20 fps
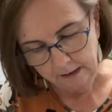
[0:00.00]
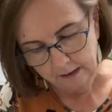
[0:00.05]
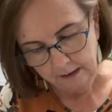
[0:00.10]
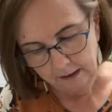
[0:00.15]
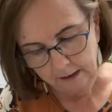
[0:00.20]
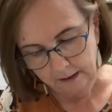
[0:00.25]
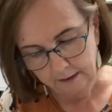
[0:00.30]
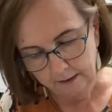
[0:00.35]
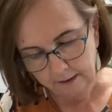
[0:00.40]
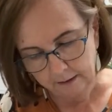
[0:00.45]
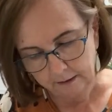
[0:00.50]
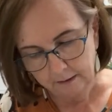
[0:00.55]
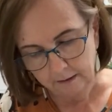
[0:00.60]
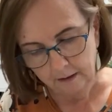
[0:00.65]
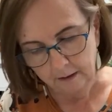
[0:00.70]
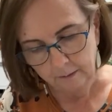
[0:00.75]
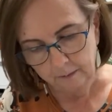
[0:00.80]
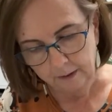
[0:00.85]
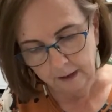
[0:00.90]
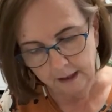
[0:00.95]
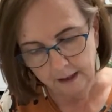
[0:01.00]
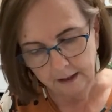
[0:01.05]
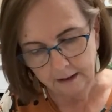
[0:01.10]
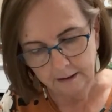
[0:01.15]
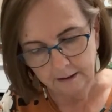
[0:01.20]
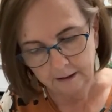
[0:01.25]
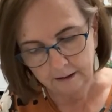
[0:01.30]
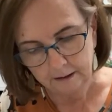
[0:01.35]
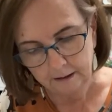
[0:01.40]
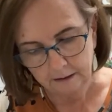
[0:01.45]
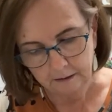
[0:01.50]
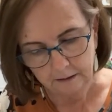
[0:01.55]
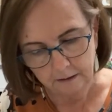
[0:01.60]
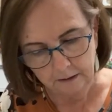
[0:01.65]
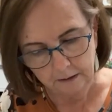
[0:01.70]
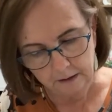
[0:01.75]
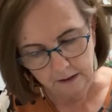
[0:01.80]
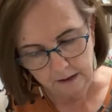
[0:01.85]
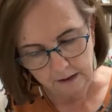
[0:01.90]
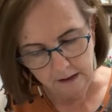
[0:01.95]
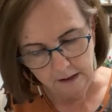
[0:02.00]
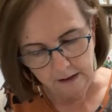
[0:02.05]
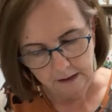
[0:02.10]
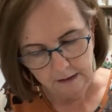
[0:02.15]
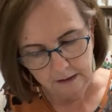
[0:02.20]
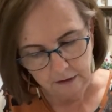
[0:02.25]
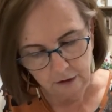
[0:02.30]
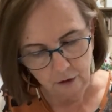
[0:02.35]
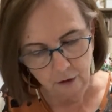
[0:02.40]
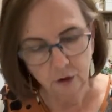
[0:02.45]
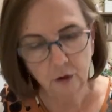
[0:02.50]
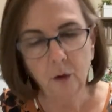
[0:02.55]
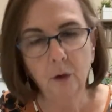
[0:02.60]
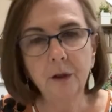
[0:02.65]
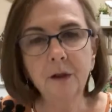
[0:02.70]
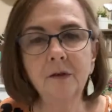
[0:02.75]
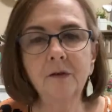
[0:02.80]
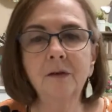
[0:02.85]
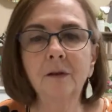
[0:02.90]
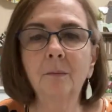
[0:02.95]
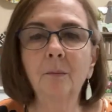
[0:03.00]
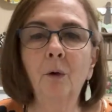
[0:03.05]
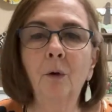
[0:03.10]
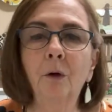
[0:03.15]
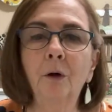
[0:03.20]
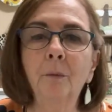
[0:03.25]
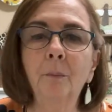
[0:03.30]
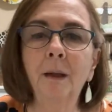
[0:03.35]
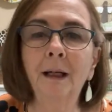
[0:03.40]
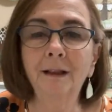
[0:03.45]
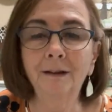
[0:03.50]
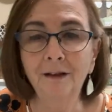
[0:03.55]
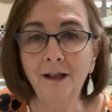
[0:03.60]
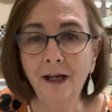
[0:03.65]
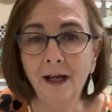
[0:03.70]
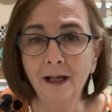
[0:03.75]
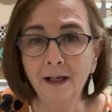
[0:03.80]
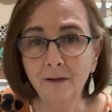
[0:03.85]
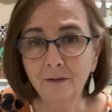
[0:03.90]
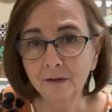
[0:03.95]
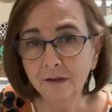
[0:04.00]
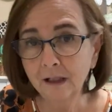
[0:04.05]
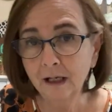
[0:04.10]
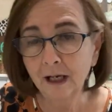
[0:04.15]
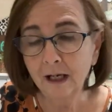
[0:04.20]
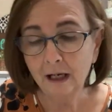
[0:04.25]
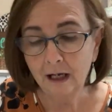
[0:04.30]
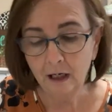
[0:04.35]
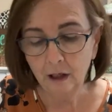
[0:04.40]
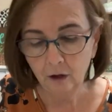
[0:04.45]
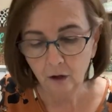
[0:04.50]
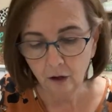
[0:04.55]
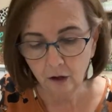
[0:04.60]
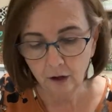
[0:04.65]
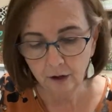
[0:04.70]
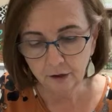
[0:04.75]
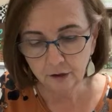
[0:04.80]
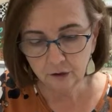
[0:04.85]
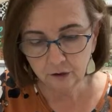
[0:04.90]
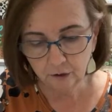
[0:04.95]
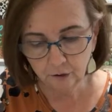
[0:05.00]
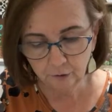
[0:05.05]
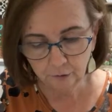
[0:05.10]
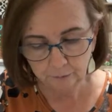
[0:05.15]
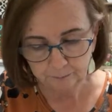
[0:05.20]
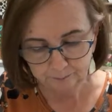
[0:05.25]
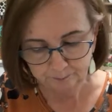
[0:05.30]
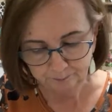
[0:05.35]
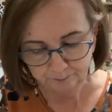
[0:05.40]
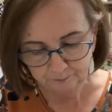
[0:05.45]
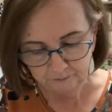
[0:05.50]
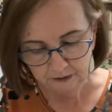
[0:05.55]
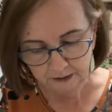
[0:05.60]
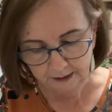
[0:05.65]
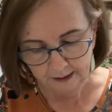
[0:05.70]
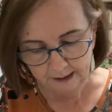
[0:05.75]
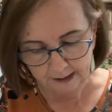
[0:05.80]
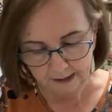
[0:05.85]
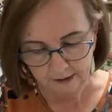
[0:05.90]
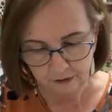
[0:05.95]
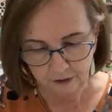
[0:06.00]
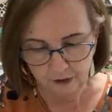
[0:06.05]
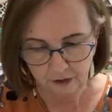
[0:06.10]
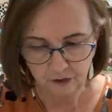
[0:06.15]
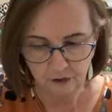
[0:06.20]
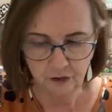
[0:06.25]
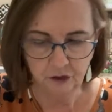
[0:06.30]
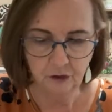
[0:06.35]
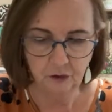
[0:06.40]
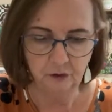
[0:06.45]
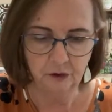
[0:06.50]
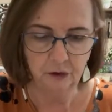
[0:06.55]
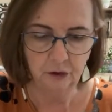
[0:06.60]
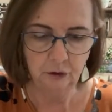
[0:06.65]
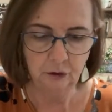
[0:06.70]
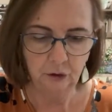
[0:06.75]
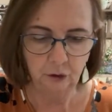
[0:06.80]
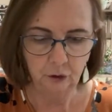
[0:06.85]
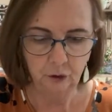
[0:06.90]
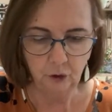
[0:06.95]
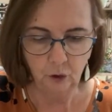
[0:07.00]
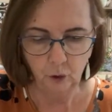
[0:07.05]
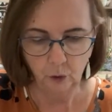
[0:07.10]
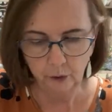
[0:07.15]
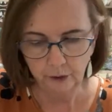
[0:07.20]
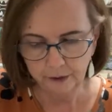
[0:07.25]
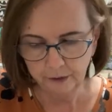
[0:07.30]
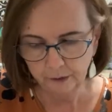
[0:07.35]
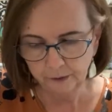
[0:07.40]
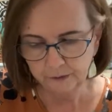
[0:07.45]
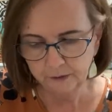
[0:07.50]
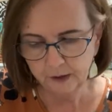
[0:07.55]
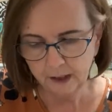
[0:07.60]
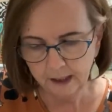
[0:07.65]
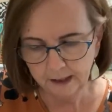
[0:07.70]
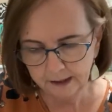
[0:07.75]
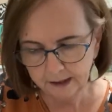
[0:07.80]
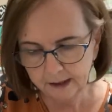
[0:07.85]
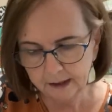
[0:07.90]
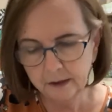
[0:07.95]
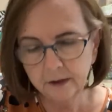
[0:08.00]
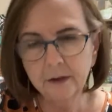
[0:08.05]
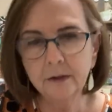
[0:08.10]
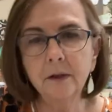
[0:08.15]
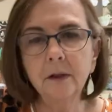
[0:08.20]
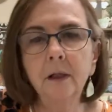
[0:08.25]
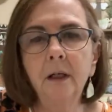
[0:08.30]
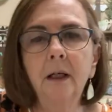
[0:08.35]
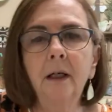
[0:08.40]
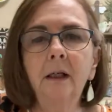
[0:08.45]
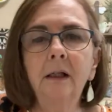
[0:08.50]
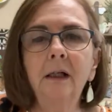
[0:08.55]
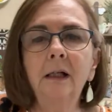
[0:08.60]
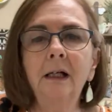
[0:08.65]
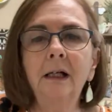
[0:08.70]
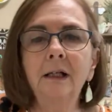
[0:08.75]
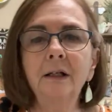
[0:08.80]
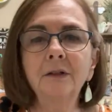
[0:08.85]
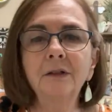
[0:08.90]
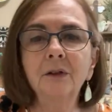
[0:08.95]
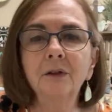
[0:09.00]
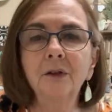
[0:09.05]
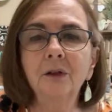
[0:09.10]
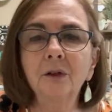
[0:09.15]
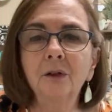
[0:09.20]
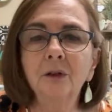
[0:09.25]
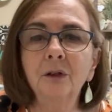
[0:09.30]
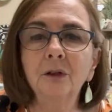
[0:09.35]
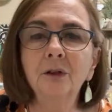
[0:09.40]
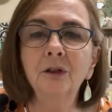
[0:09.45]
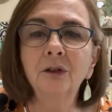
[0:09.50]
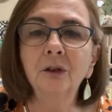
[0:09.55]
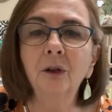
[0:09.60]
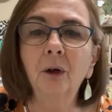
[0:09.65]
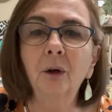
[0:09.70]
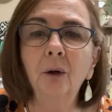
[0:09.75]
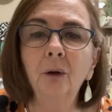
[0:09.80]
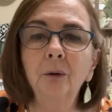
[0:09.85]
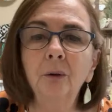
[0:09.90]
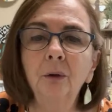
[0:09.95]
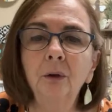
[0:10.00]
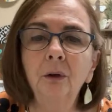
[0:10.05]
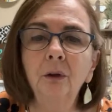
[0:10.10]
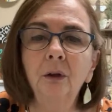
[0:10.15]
and then come back and enjoy some more of my lives. I also just do little tutorials on here so you can show.